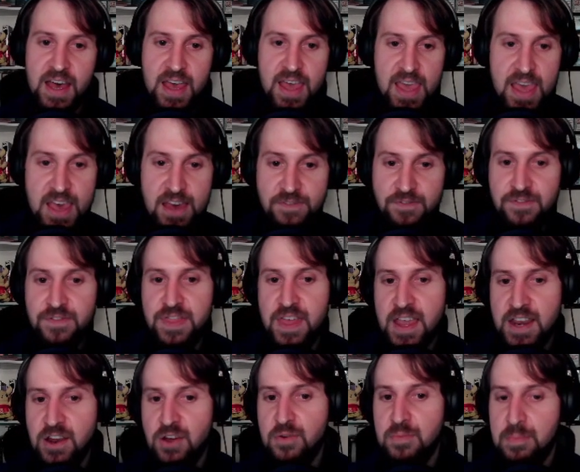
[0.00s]
if they
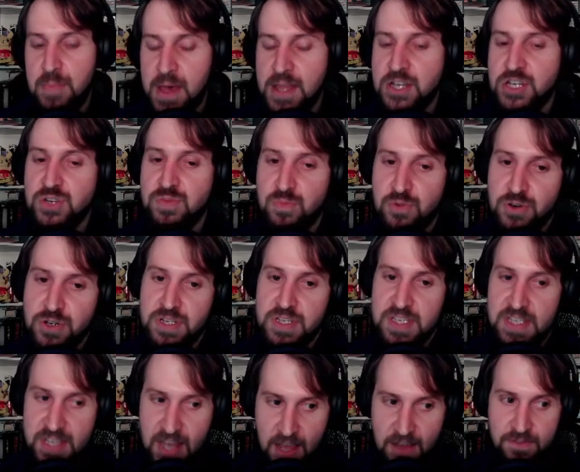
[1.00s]
don't bench more
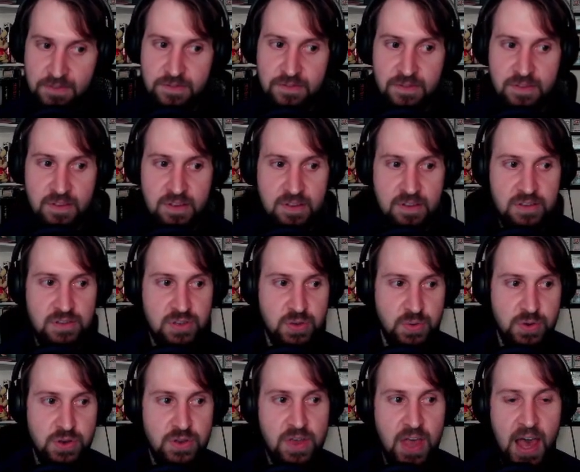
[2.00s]
stuff. So we
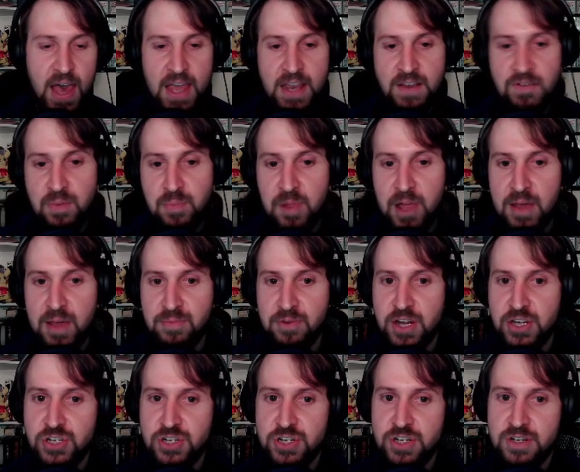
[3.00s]
do kind of apply
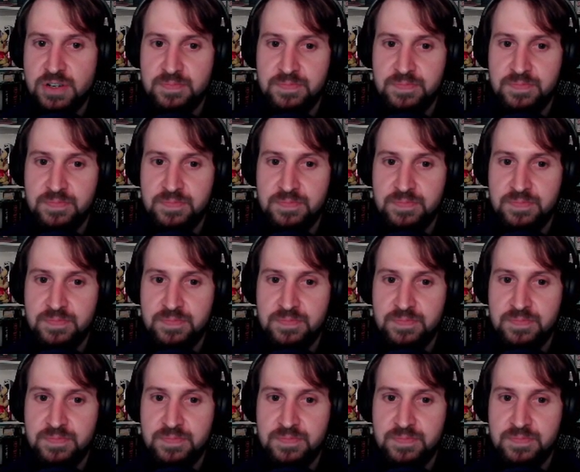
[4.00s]
pressure.